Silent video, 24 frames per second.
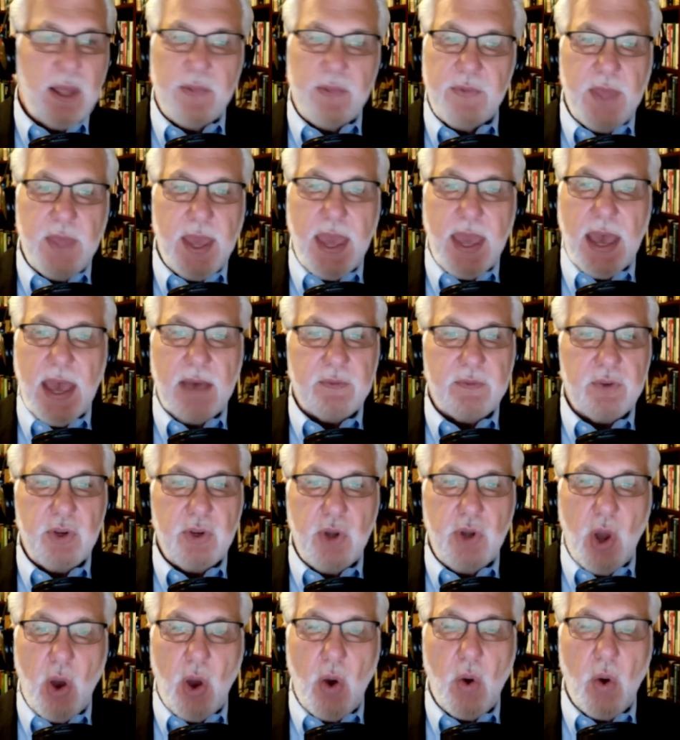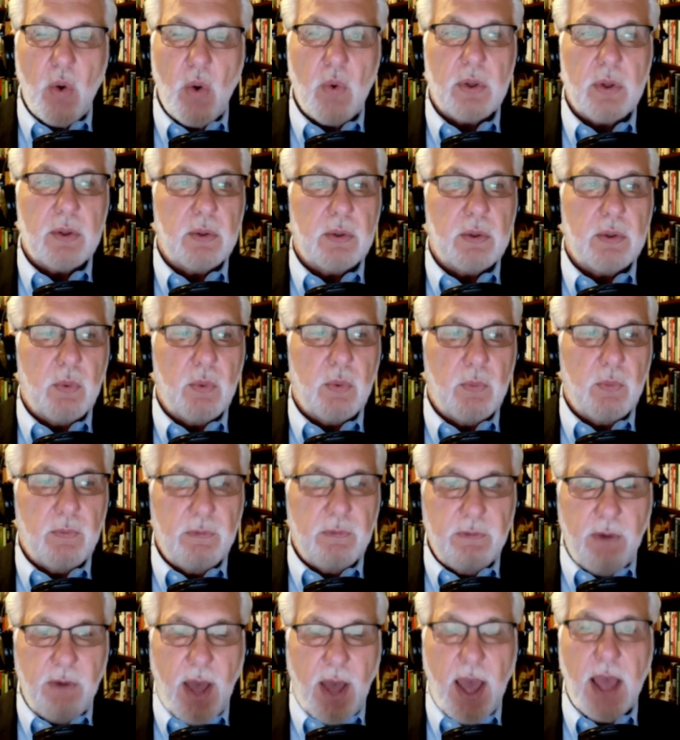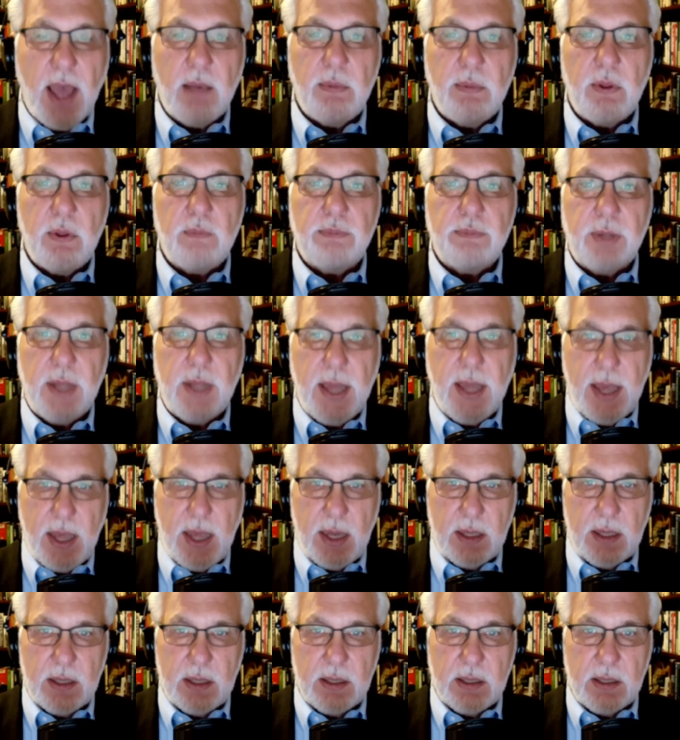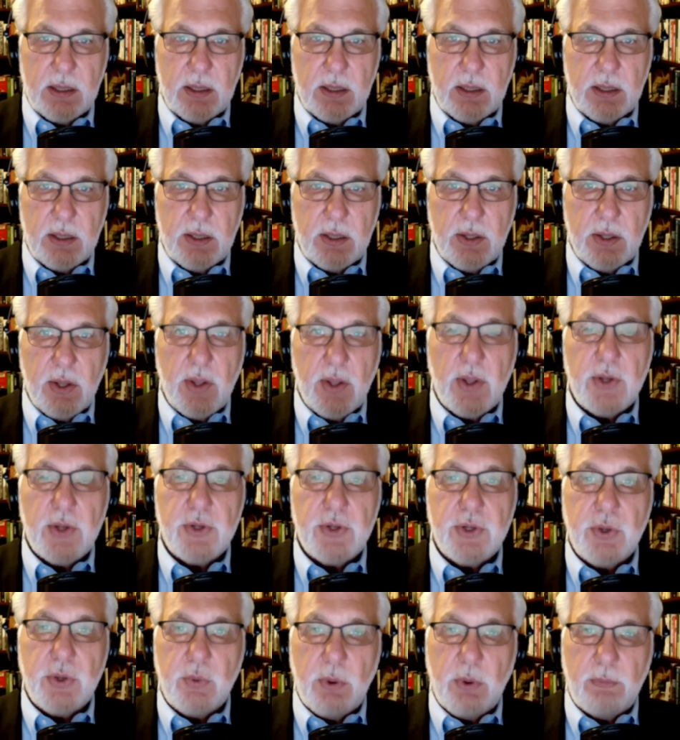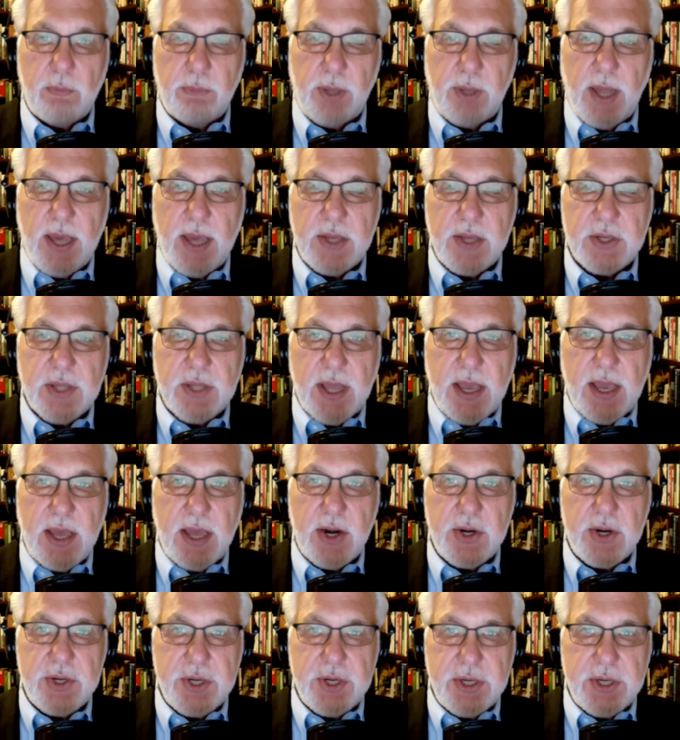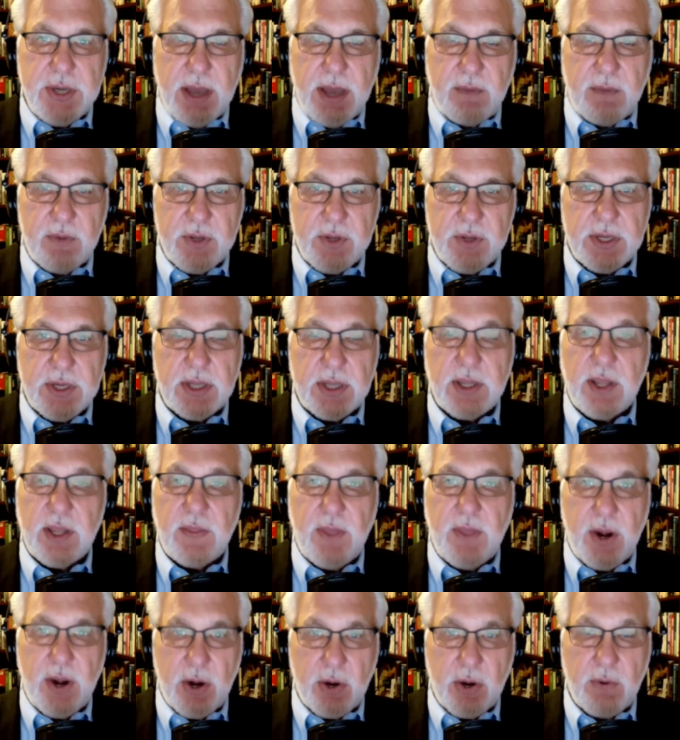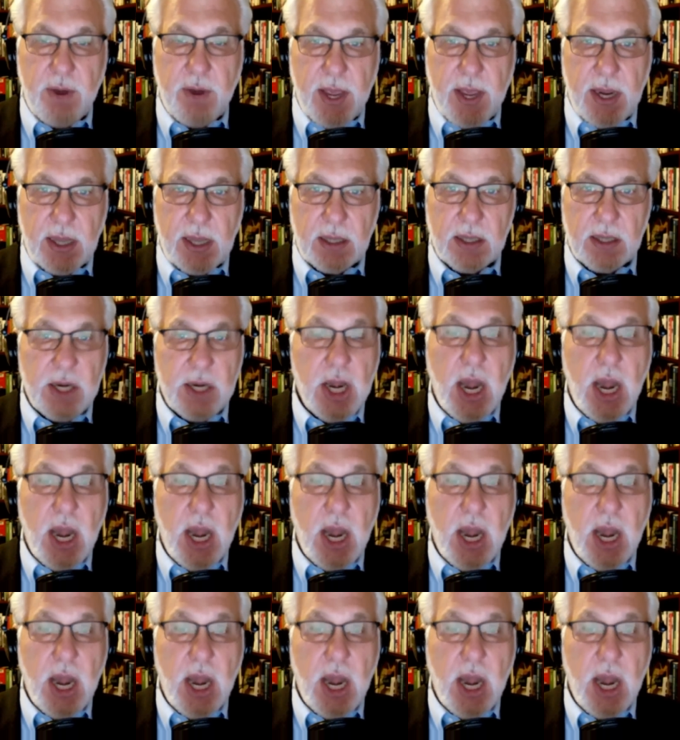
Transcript: they have no viable plan to replace the energy deficit that they're creating.